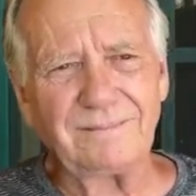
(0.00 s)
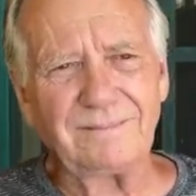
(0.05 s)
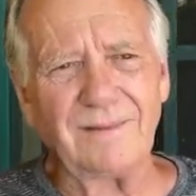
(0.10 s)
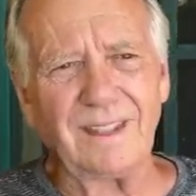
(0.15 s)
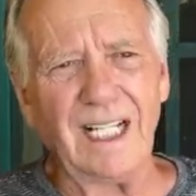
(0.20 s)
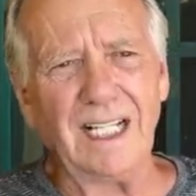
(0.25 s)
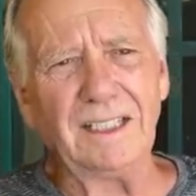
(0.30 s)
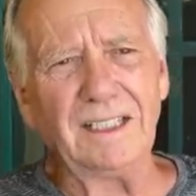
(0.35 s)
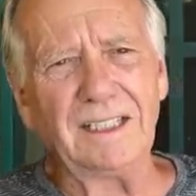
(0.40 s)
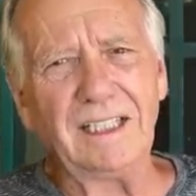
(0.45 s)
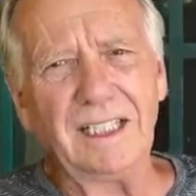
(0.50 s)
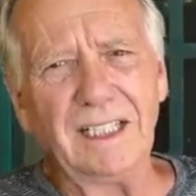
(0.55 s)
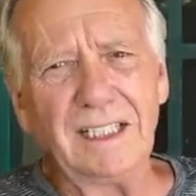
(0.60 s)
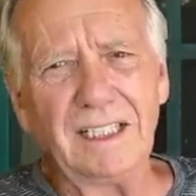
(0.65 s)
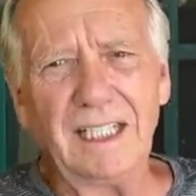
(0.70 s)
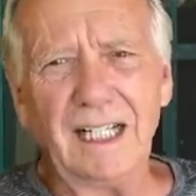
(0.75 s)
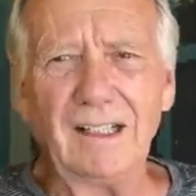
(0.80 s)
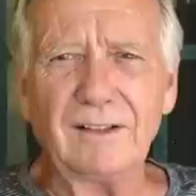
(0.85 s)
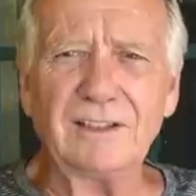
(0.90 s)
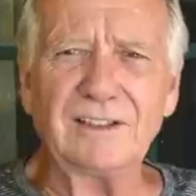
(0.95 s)
And again,
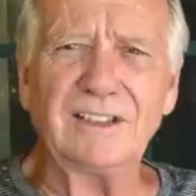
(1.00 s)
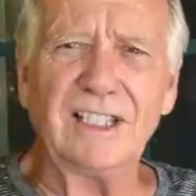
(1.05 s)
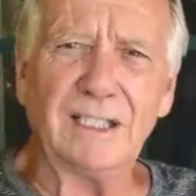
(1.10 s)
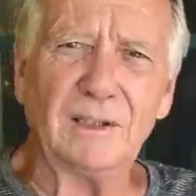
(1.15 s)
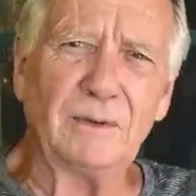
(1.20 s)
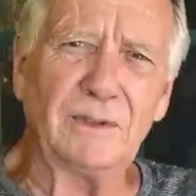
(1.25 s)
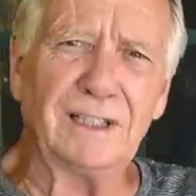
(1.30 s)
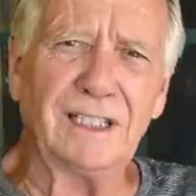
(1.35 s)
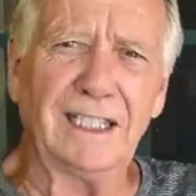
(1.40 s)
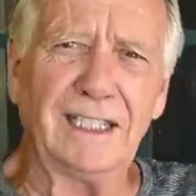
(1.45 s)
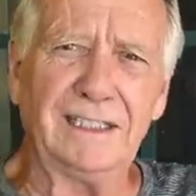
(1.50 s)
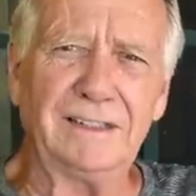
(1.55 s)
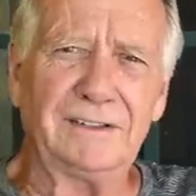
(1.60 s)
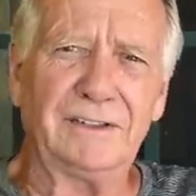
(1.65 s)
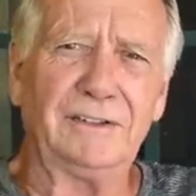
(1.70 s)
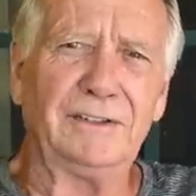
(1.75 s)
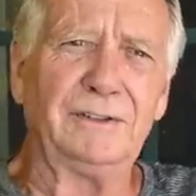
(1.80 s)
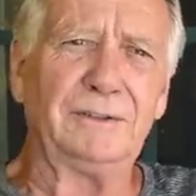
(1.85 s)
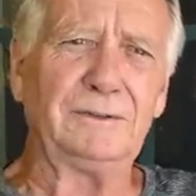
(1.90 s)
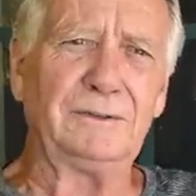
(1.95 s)
how does that relate
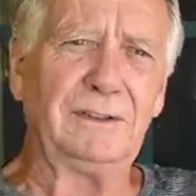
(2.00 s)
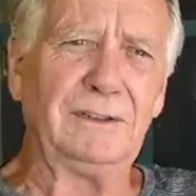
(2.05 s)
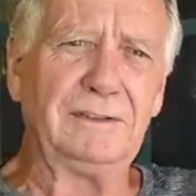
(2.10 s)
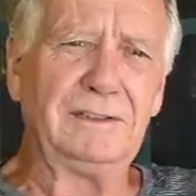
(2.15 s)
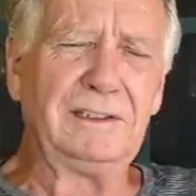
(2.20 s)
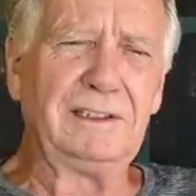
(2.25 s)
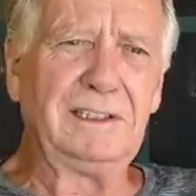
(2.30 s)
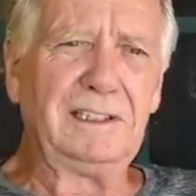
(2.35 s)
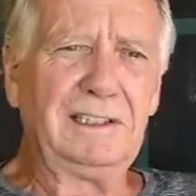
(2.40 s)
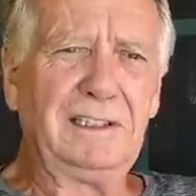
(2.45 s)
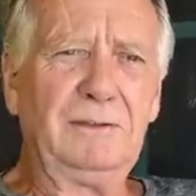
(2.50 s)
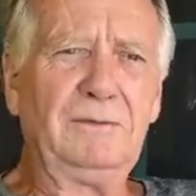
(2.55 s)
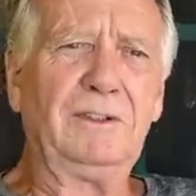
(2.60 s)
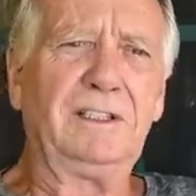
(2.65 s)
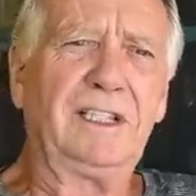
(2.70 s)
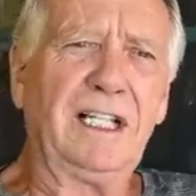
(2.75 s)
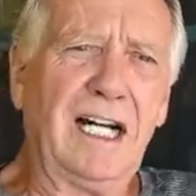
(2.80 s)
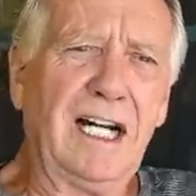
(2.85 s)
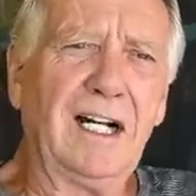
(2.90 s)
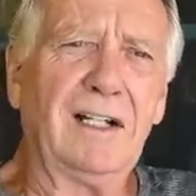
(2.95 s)
to
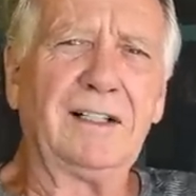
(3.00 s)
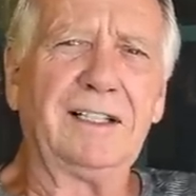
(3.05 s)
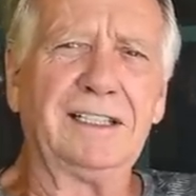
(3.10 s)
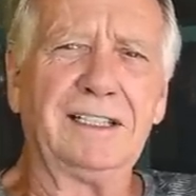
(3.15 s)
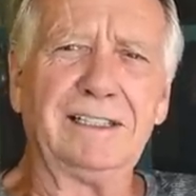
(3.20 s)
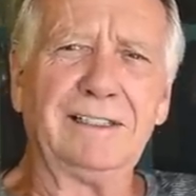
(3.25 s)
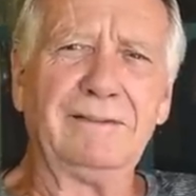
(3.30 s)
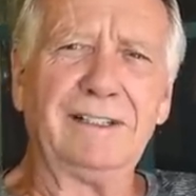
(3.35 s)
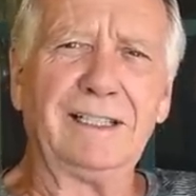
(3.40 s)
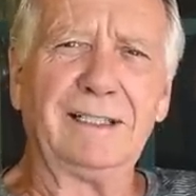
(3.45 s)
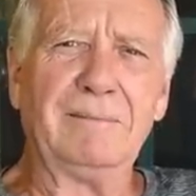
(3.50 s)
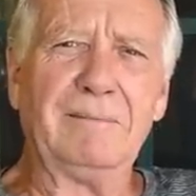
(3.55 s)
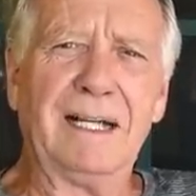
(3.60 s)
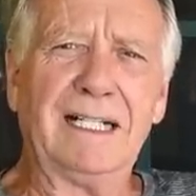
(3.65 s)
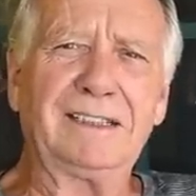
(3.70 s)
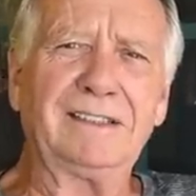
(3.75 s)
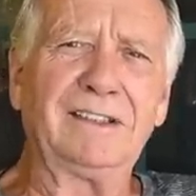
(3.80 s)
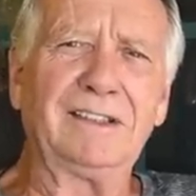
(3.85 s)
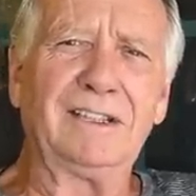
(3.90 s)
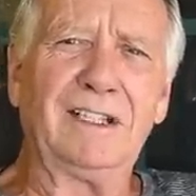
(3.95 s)
retiring and living in
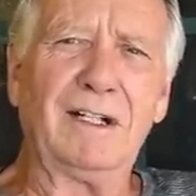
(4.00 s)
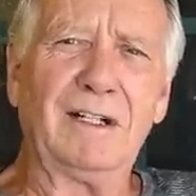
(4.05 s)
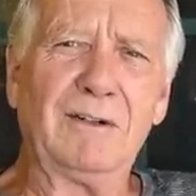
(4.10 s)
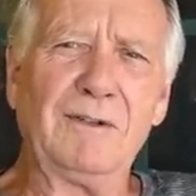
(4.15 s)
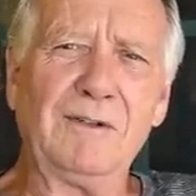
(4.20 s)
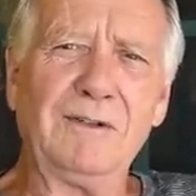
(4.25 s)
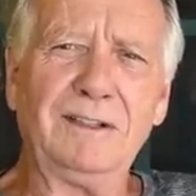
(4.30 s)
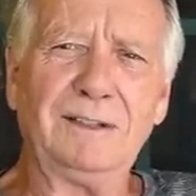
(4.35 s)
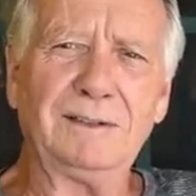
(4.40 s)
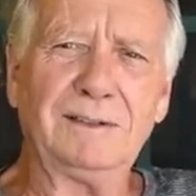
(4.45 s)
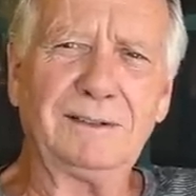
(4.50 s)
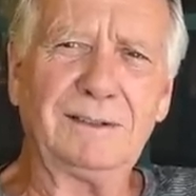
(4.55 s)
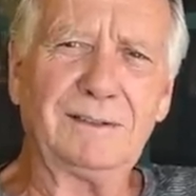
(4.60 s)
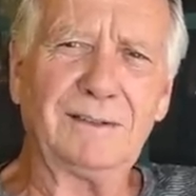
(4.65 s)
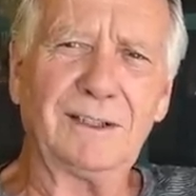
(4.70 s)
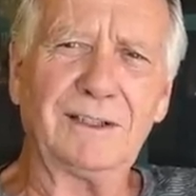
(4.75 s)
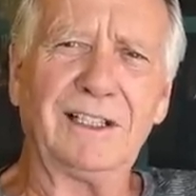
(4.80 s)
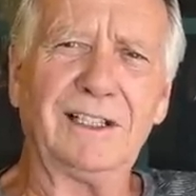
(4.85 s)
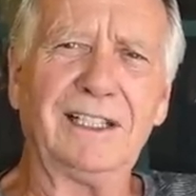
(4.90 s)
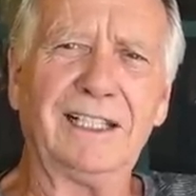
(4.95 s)
Mexico,
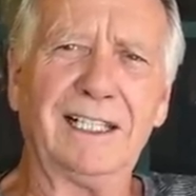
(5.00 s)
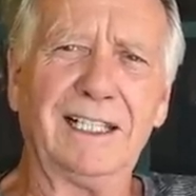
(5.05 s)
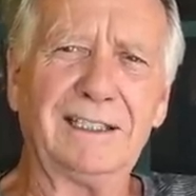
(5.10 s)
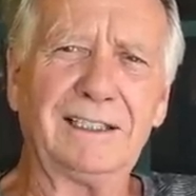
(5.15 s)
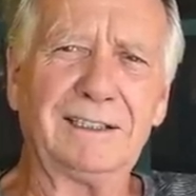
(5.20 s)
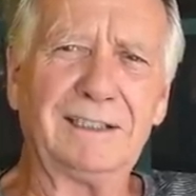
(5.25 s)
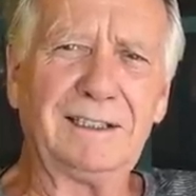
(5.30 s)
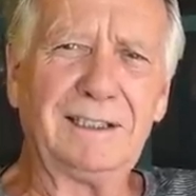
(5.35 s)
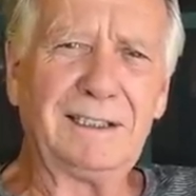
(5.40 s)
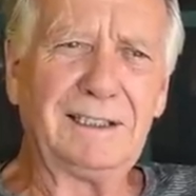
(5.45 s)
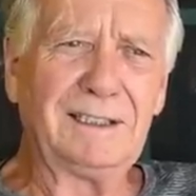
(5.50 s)
looking at